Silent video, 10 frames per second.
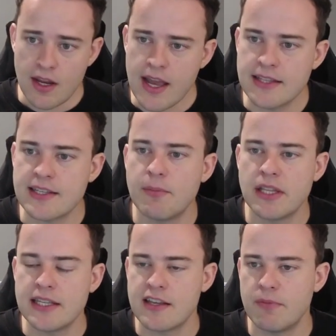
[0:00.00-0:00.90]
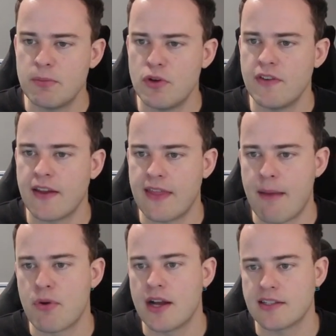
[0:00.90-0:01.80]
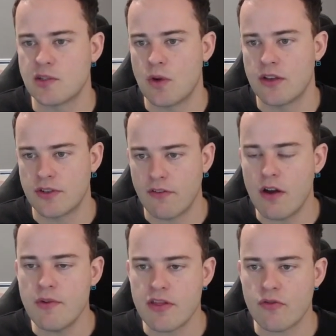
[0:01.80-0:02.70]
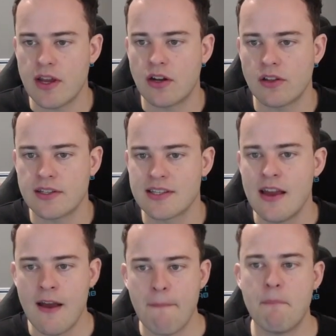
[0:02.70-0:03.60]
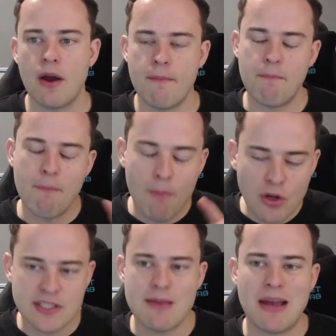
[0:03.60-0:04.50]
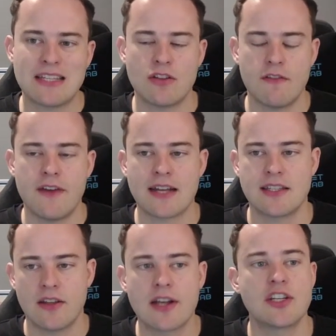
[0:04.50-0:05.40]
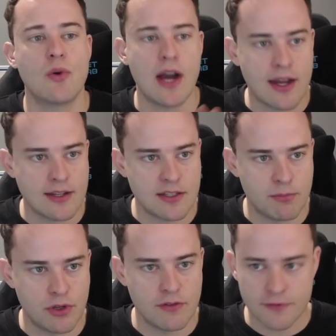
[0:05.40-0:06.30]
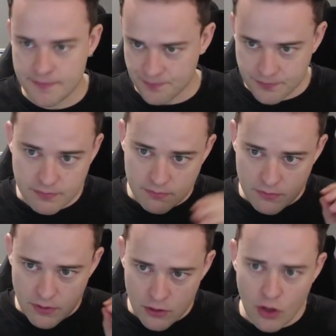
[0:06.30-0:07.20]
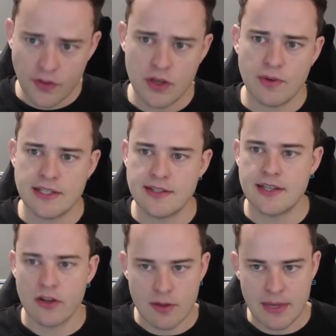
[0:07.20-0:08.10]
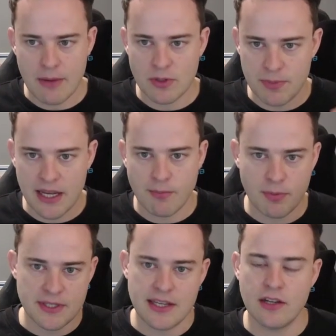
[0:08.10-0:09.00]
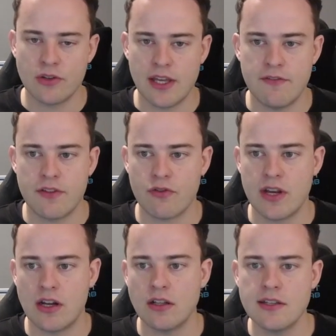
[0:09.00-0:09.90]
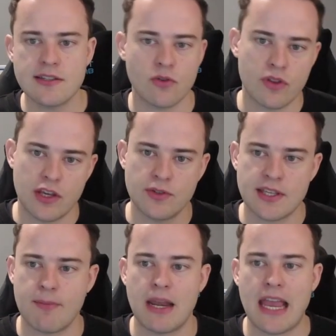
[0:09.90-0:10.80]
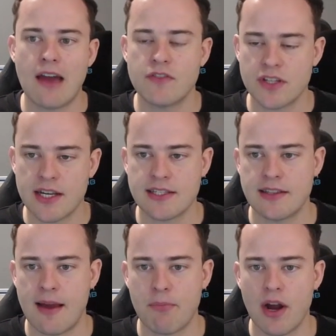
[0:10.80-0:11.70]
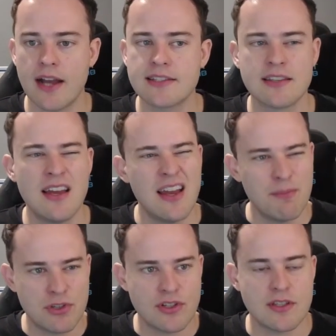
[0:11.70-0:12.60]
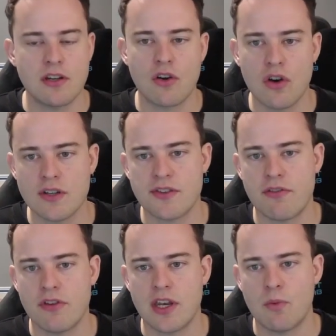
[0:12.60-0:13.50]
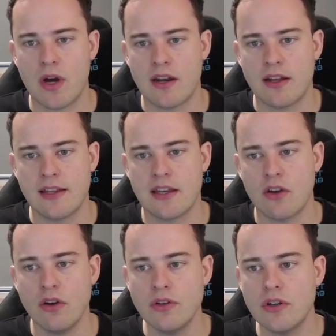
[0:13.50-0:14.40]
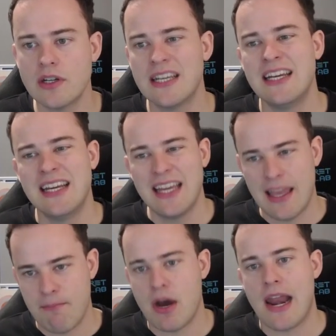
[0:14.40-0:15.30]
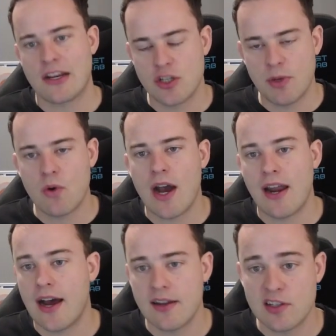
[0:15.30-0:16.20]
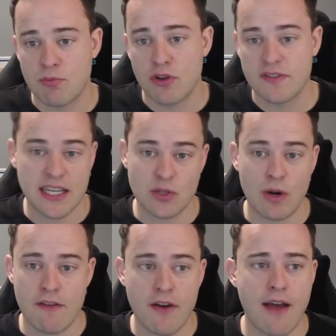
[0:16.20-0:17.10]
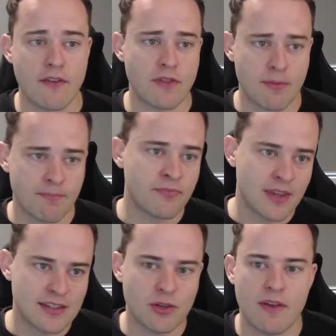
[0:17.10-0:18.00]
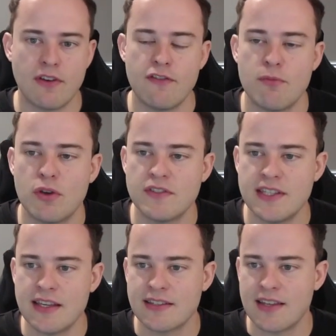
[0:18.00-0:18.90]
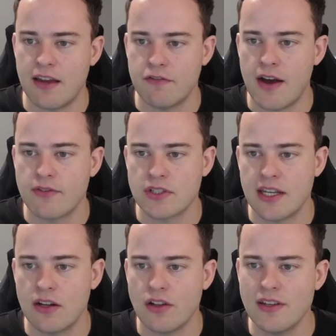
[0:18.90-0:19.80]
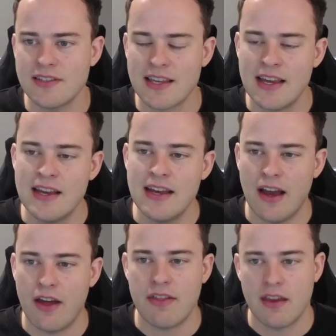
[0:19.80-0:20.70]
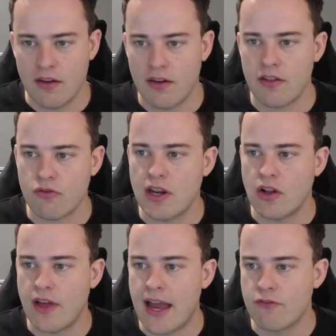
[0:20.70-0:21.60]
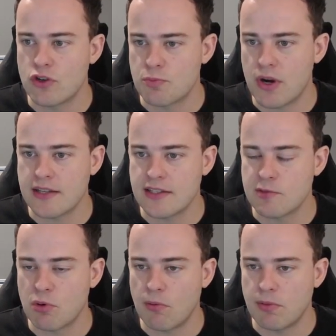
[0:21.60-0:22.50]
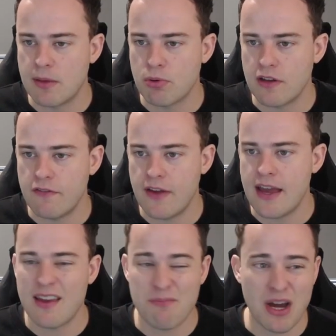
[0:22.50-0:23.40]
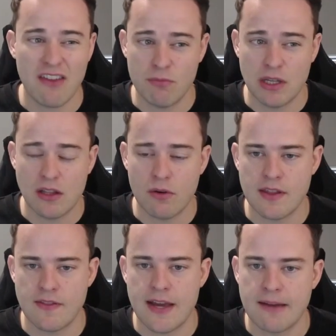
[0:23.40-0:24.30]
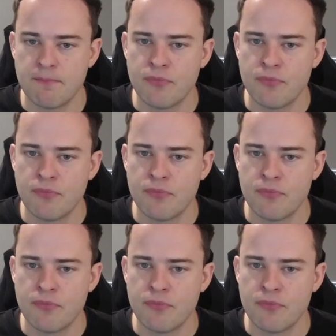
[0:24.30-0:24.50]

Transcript: And some elites have been moving at that price as well. So I've gone with $3, mostly based on the fact that they're actually quite hard to move. Not that you'll necessarily be able to pick up a particular elite for $3 or that you'll see many advertised at that price, but just that across the 31 elite cohort, it might actually be quite hard to move, say, 25 of them. So even if you move 6 at $5 or $10, I think a $3 average price is probably pretty fair. It might even be lower than that.